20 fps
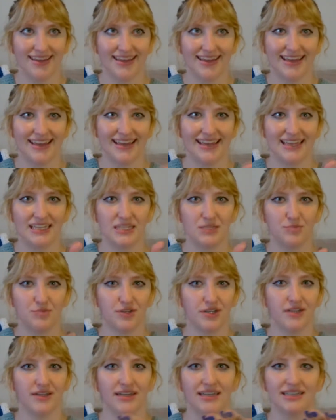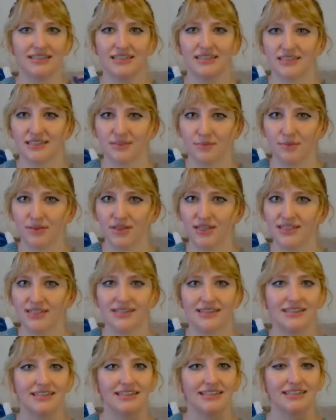his brilliance and
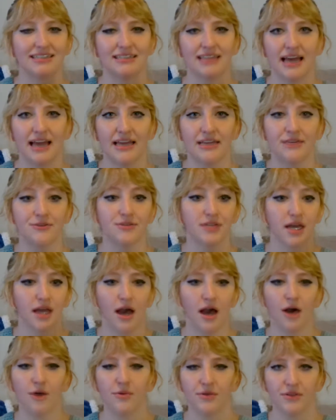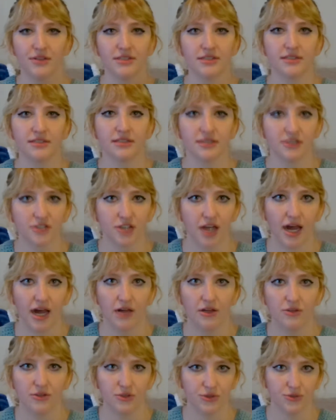simplicity is that he was like, oh, well, this is the
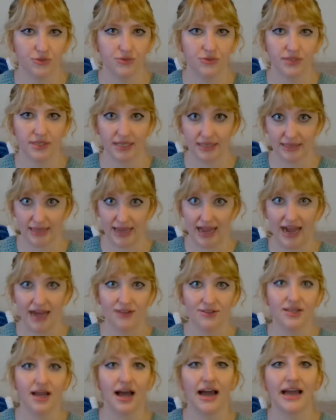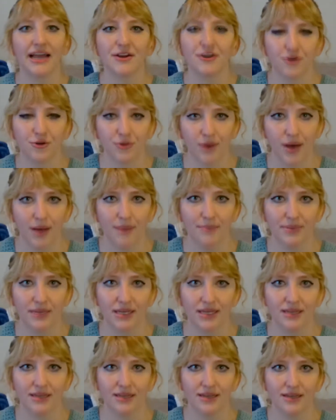child who's in the house I grew up
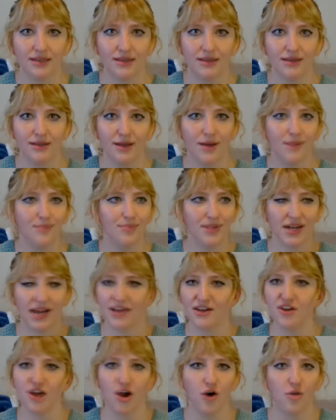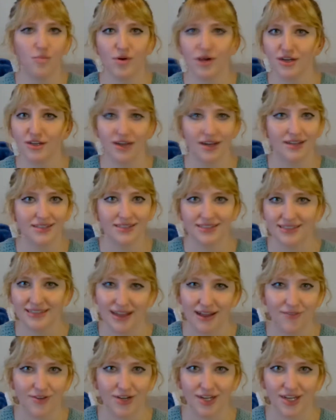in, but I know Murdoch's
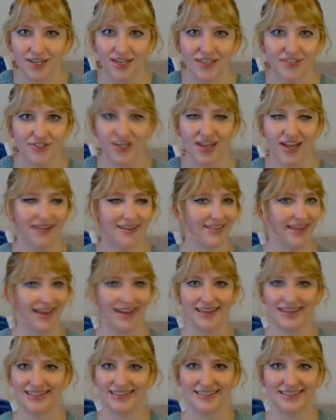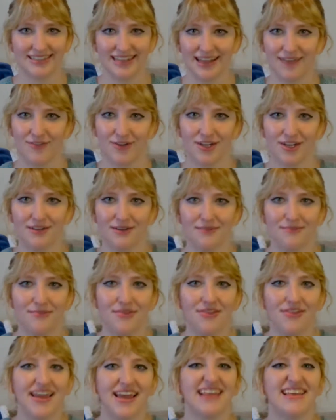never going to check that. He's never going to
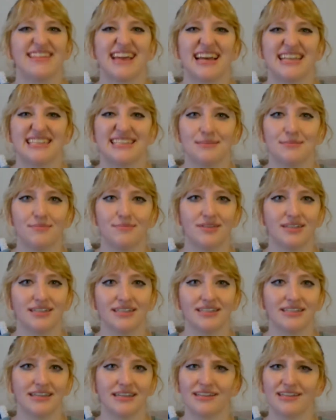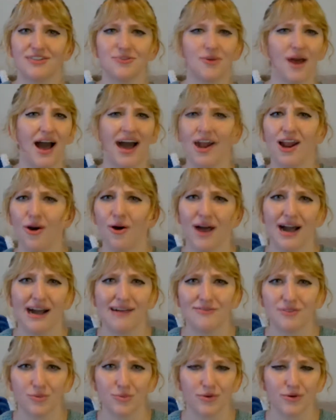think that simplistically, so I don't have
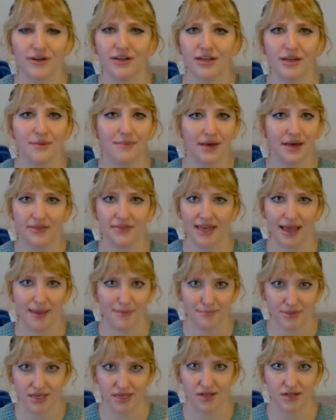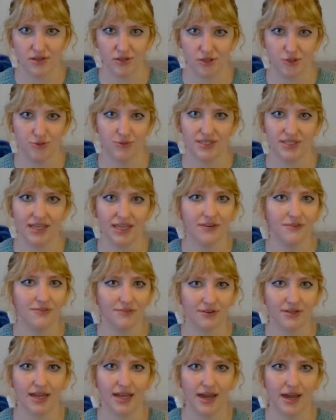to worry about that being a loose end
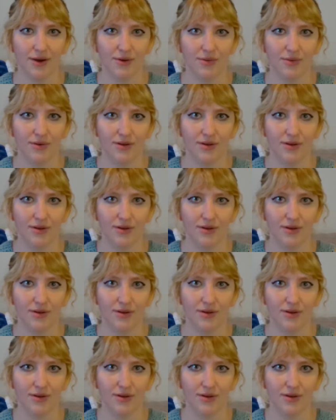for now.